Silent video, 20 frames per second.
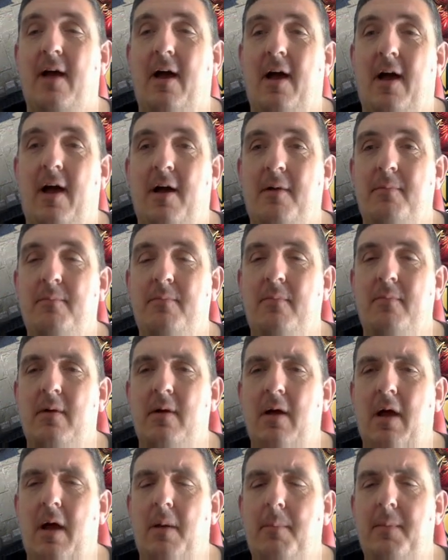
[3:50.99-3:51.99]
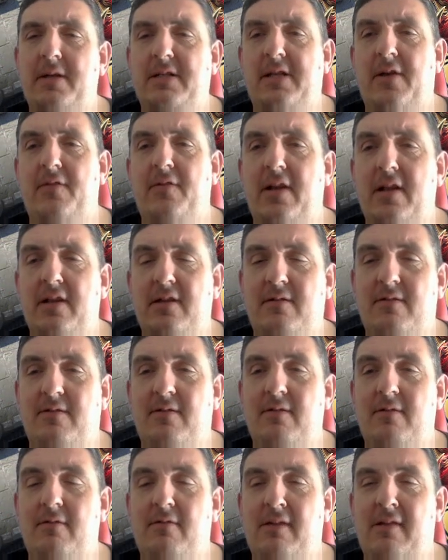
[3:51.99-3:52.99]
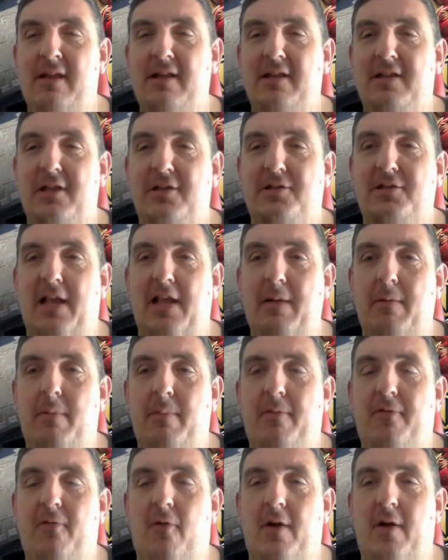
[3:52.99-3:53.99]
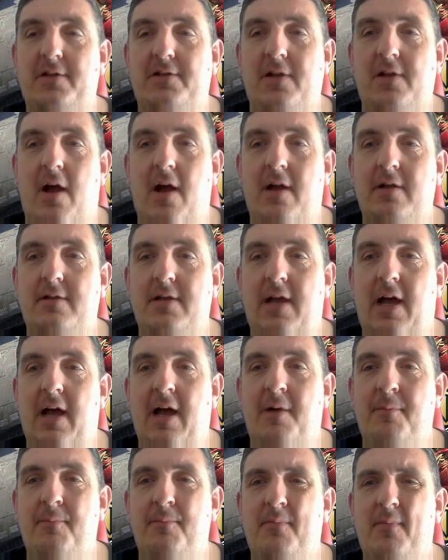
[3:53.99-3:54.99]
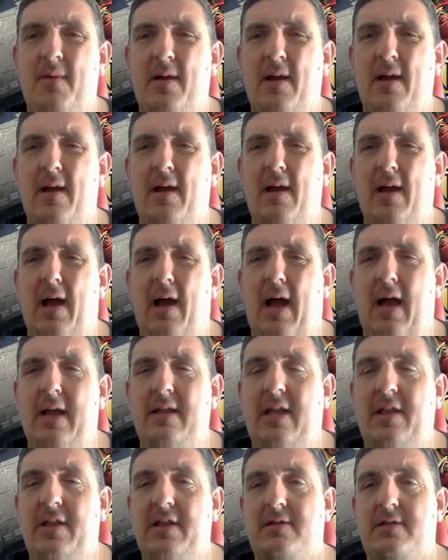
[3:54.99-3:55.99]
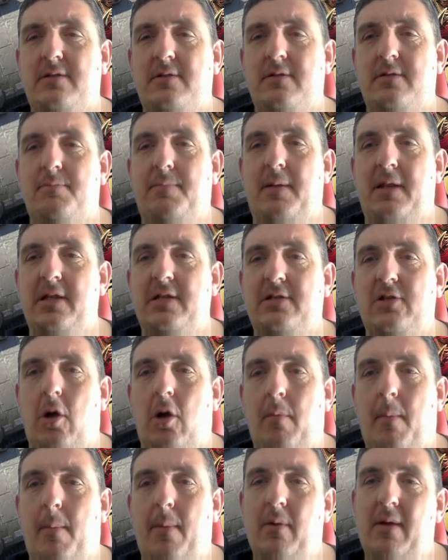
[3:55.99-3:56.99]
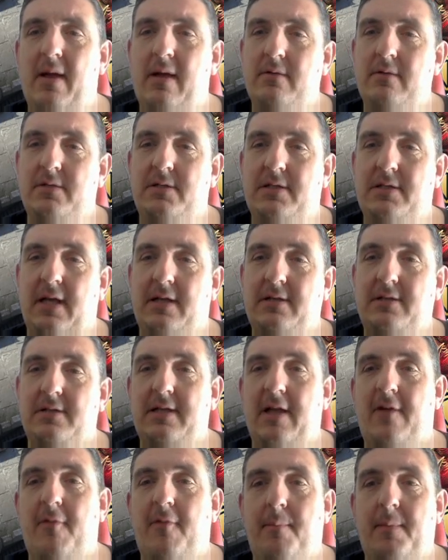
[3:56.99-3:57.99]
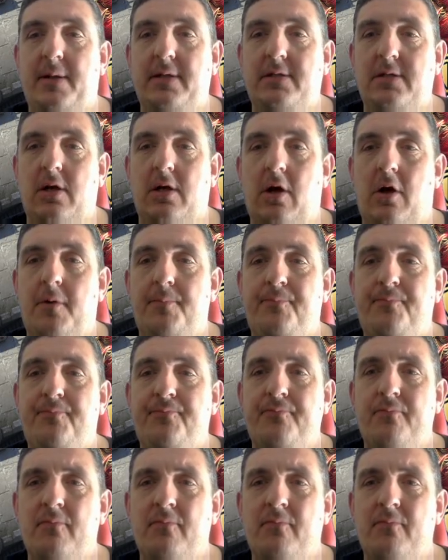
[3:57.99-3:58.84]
Must give a little disclaimer before I start. I built this comp about 6 or 7 months ago.